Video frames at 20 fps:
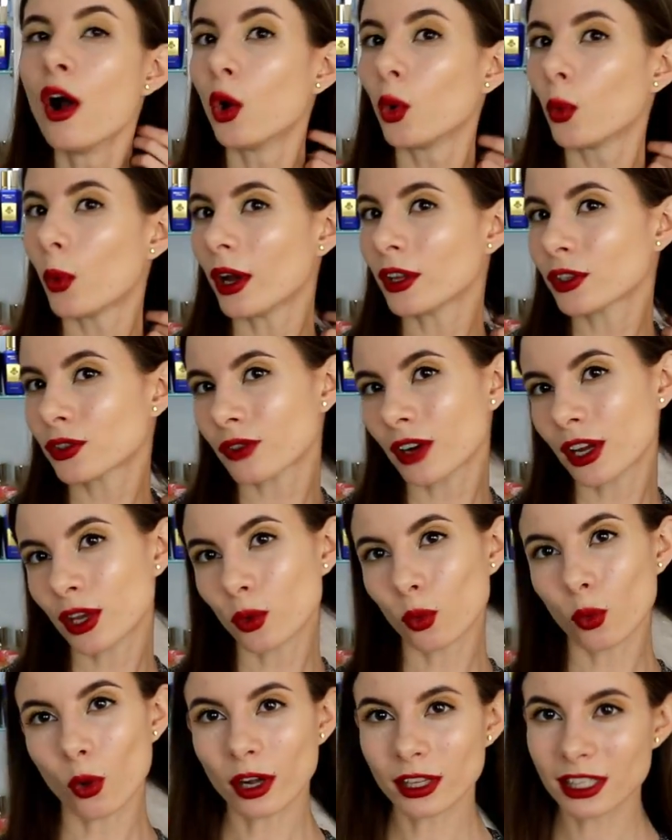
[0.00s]

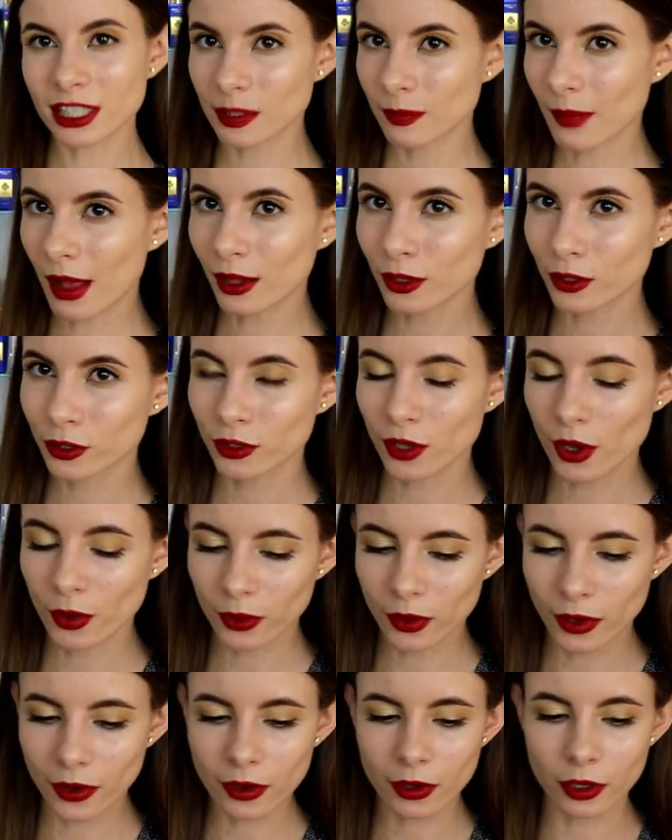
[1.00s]
wondering what smells so
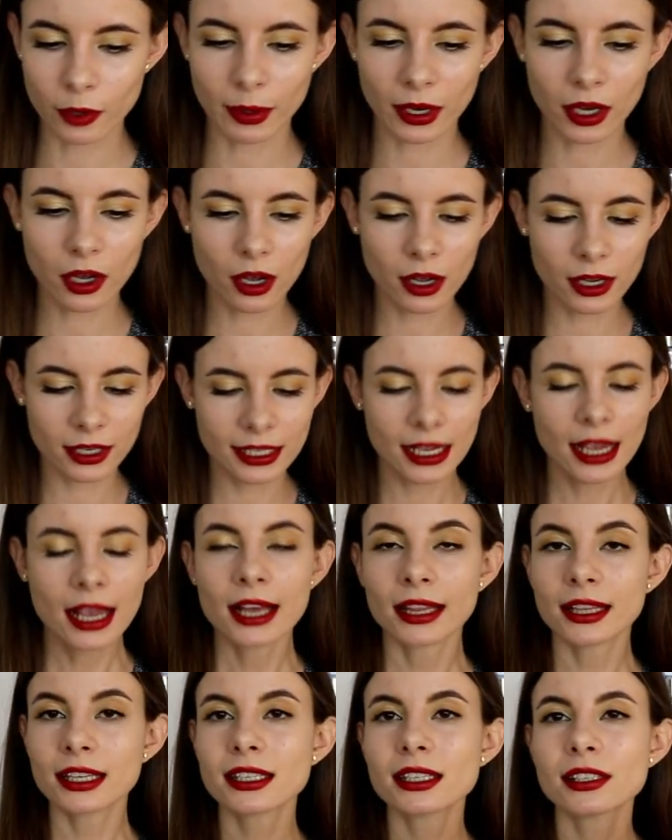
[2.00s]
good, because
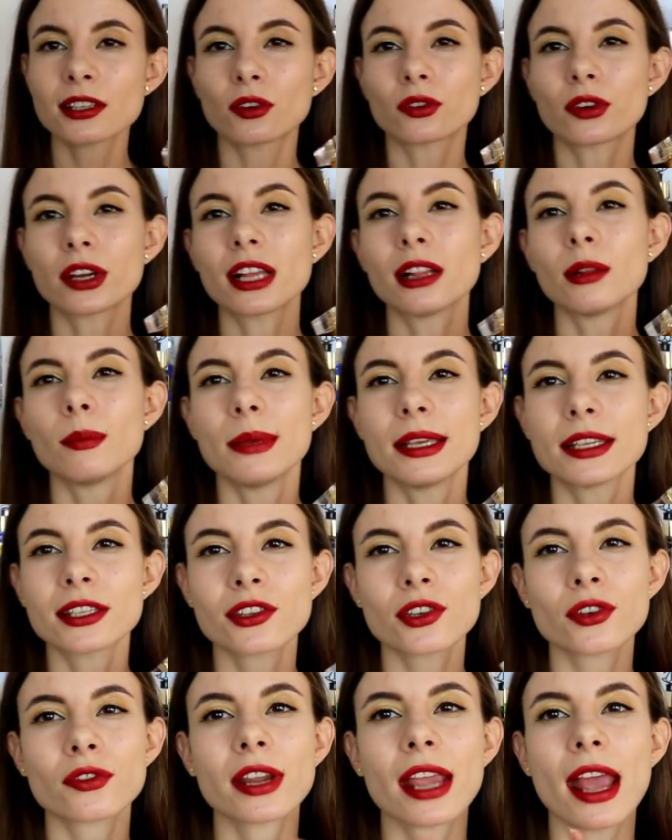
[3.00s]
this is a real
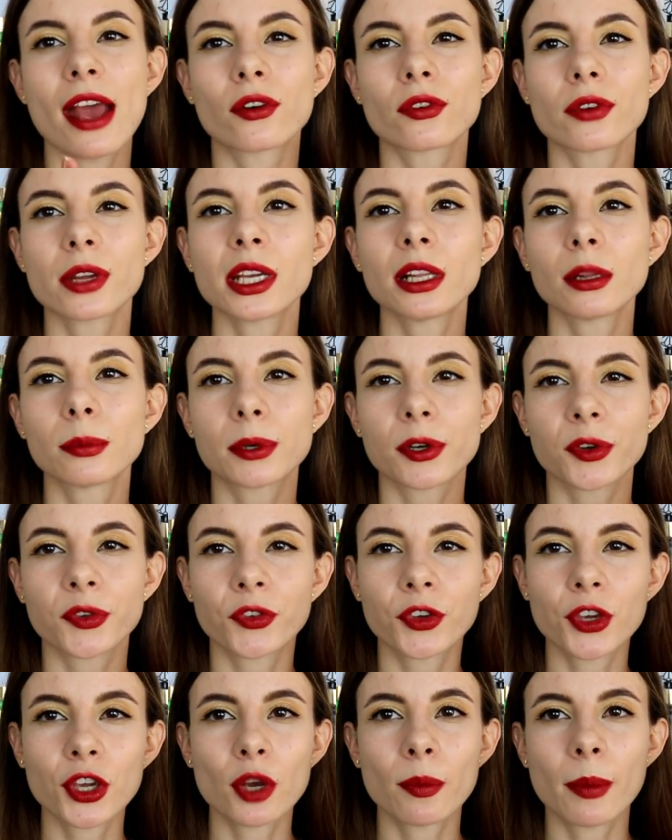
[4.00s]
mystery, a real
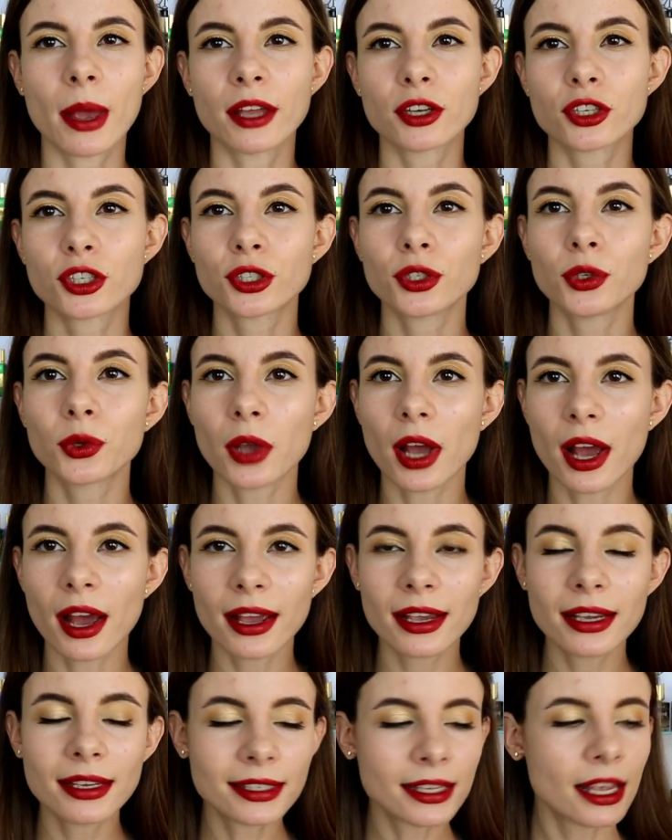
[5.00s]
perfume. And you
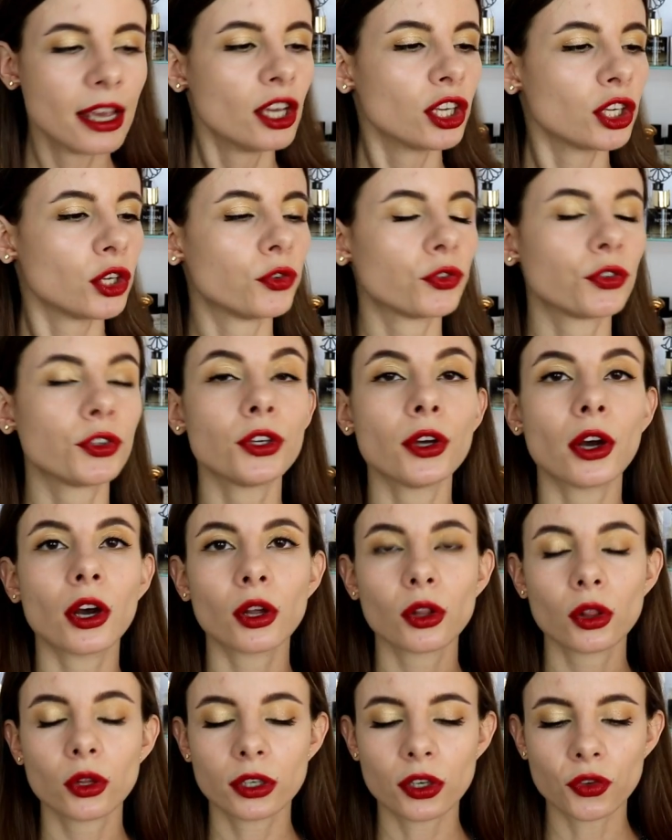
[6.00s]
guys, if
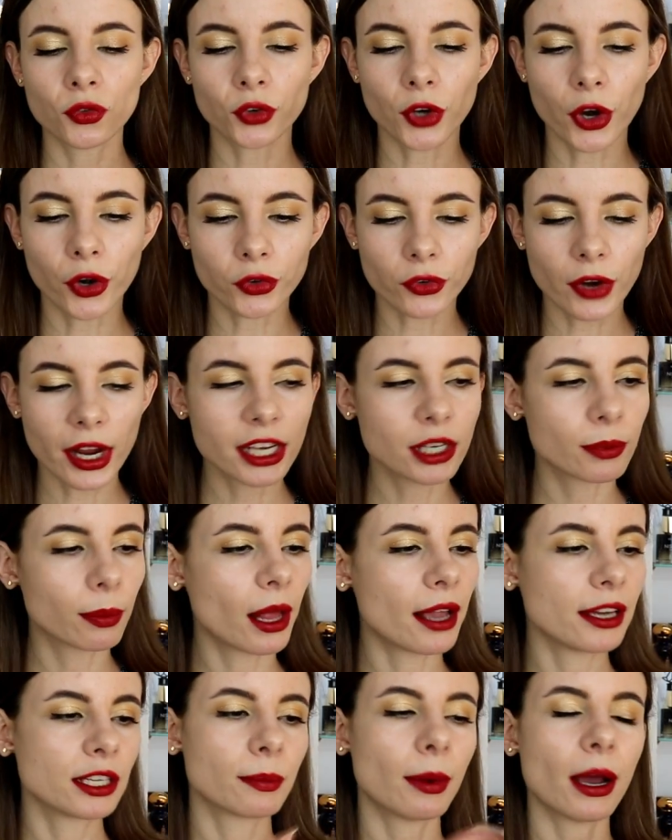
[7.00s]
you're looking for a great
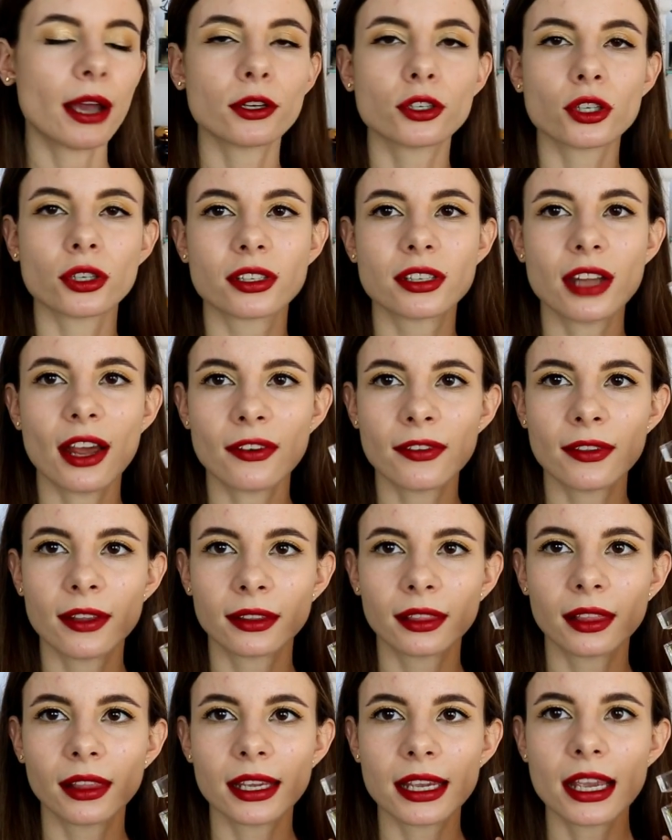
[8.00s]
blind buy, you should
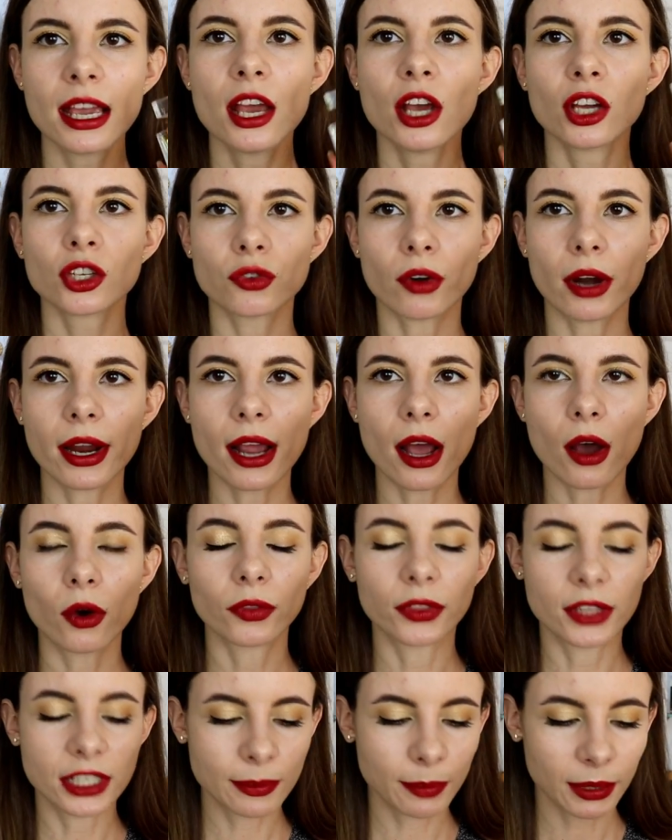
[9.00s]
definitely try
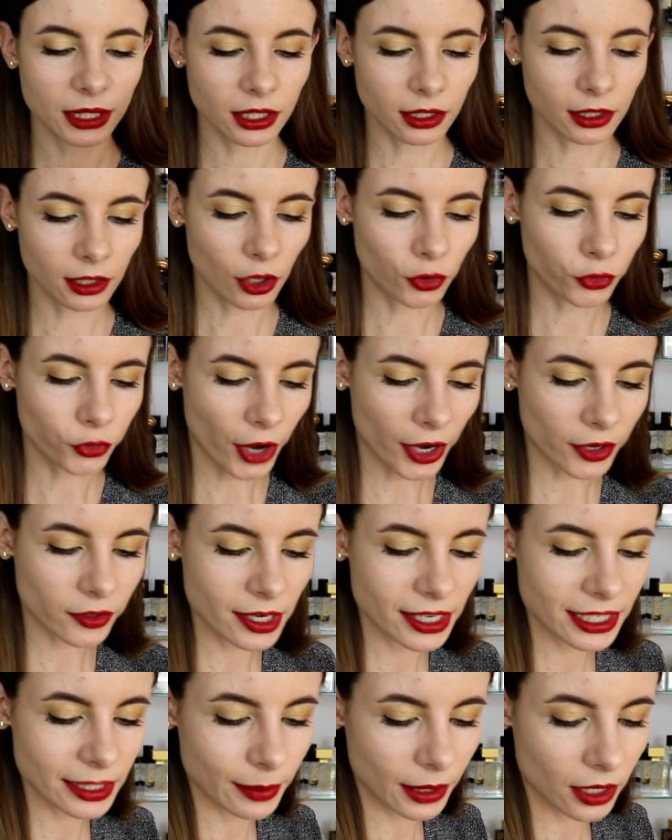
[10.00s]
out this particular
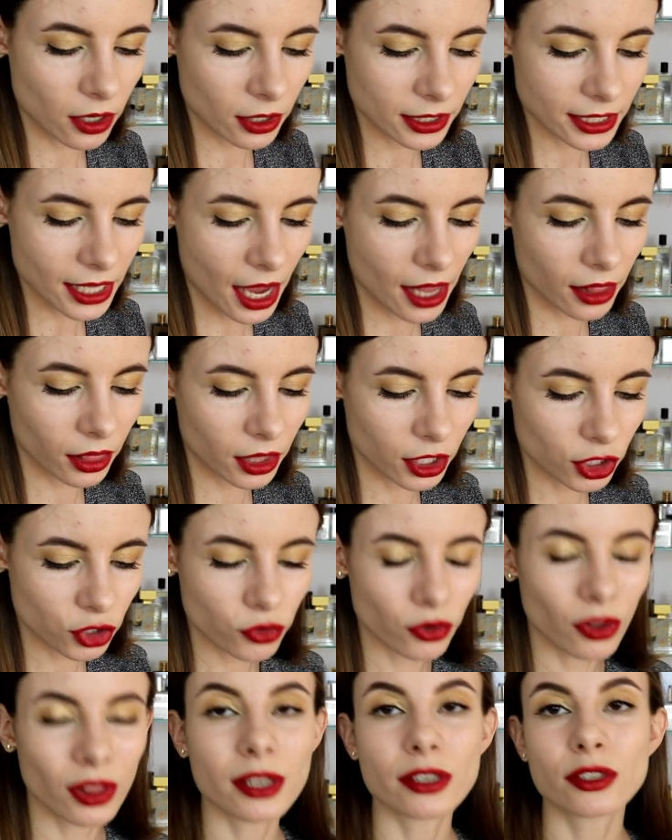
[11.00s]
fragrance, because I
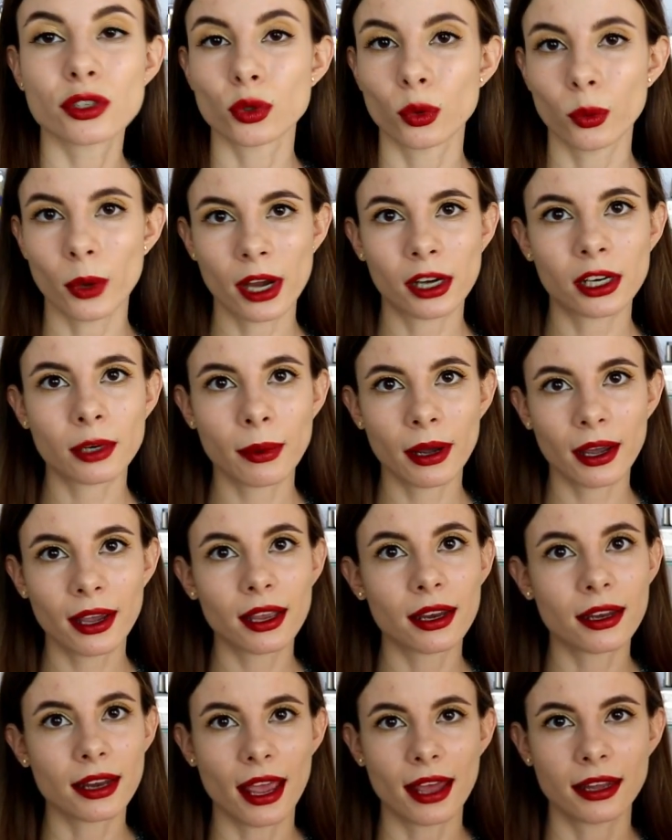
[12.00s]
literally swear by
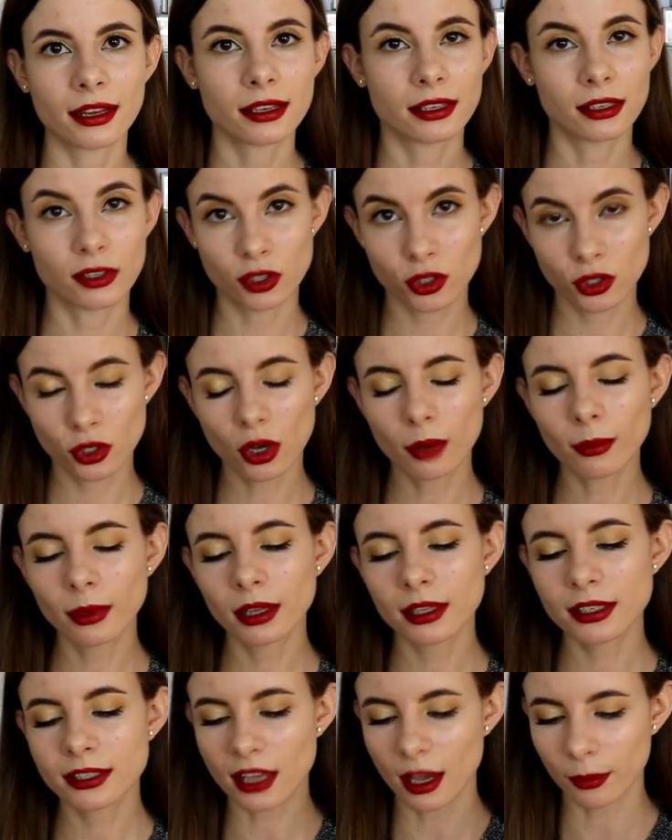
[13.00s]
it, and it is
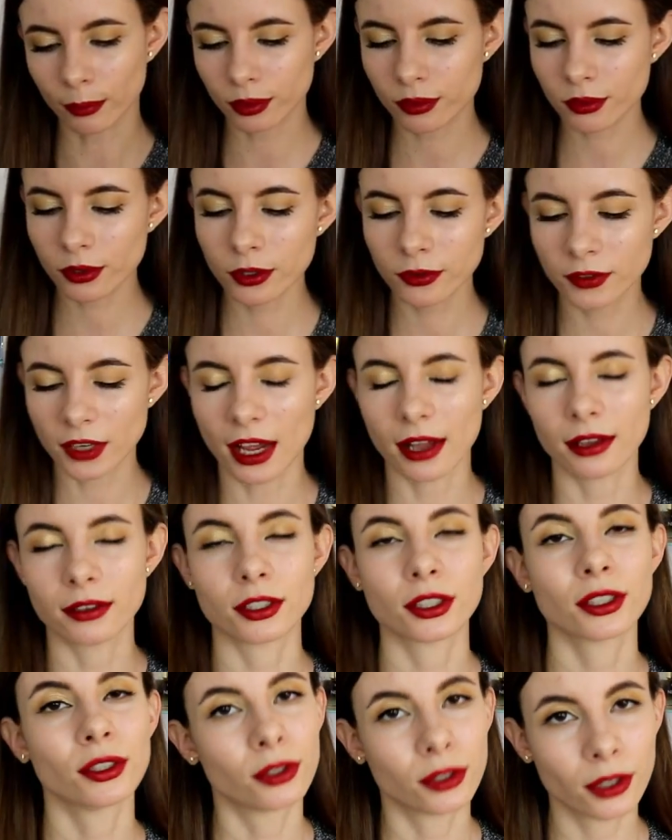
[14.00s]
Tommelise approved,
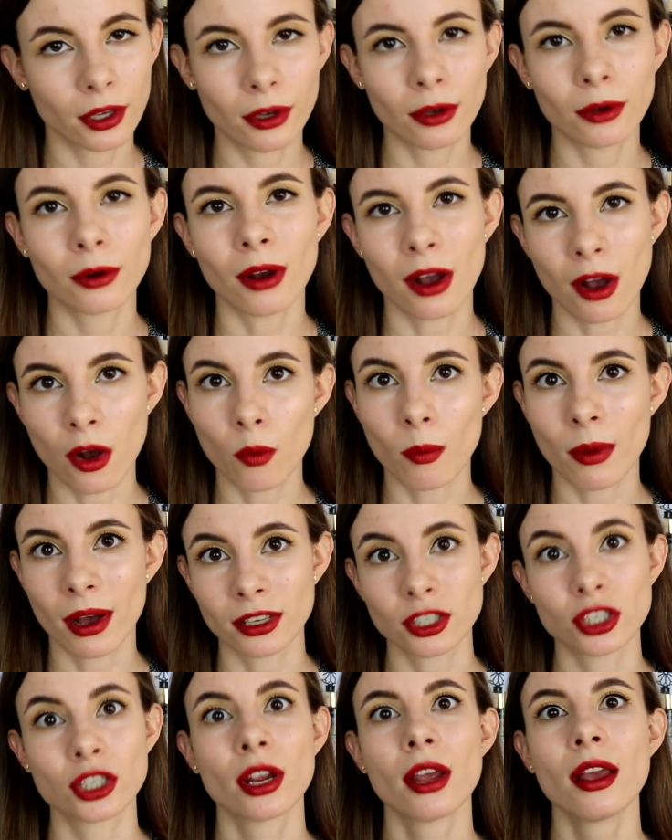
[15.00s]
and you know how
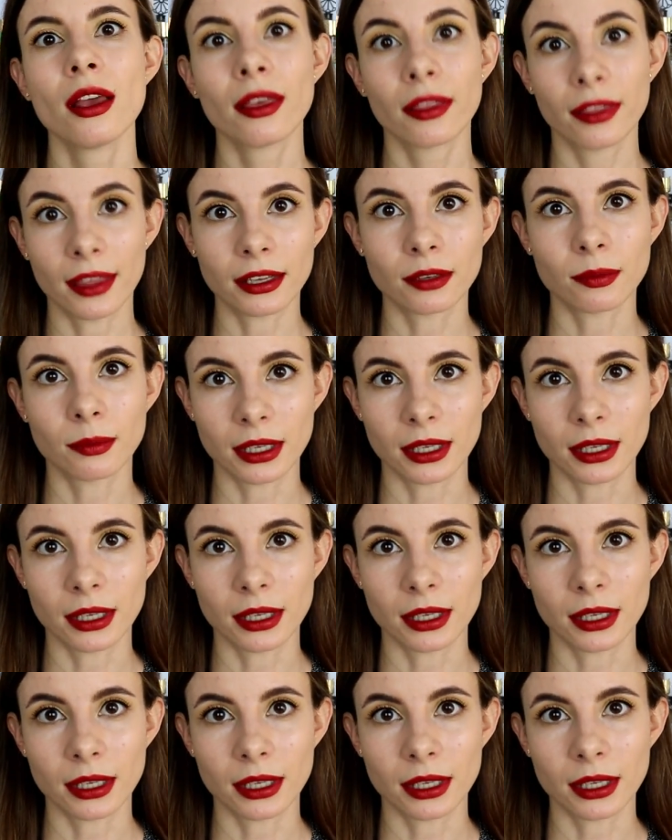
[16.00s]
much that